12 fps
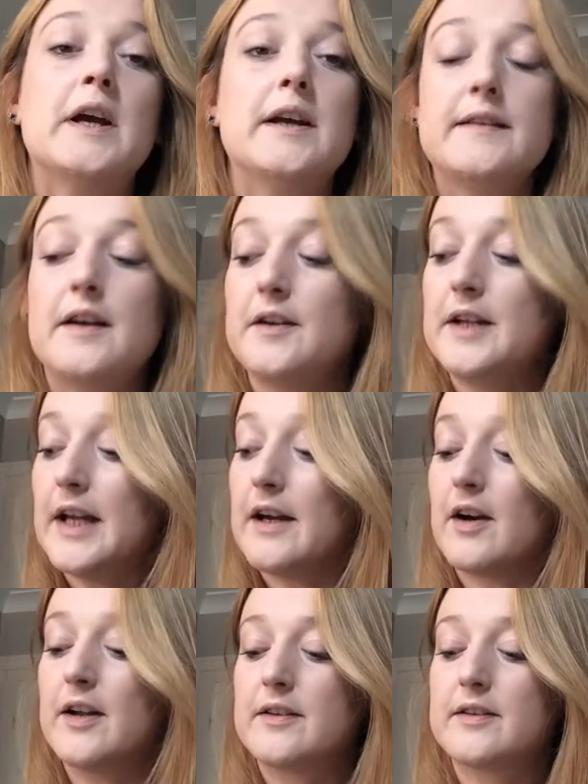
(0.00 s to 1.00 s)
So
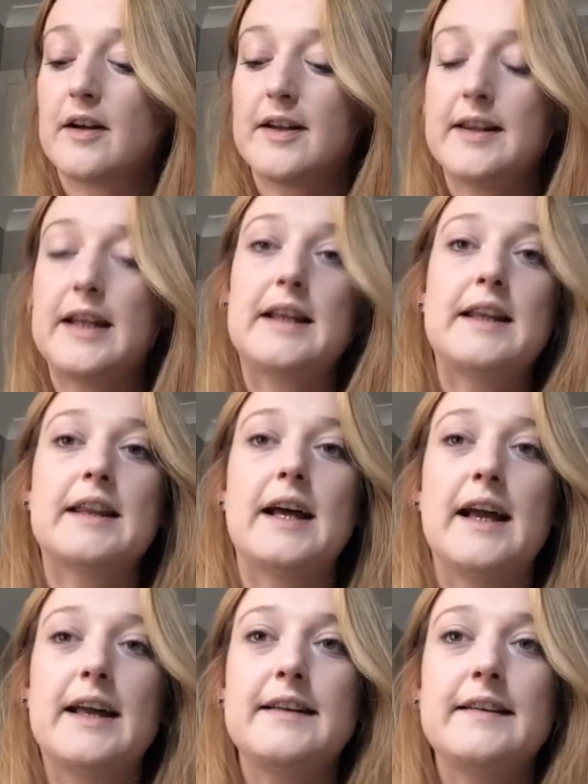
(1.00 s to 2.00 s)
yeah, I think
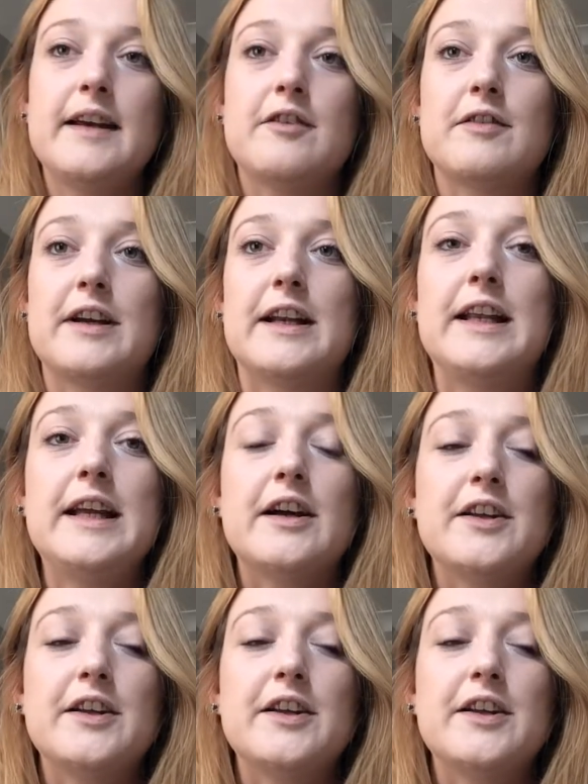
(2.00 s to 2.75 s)
that is it really.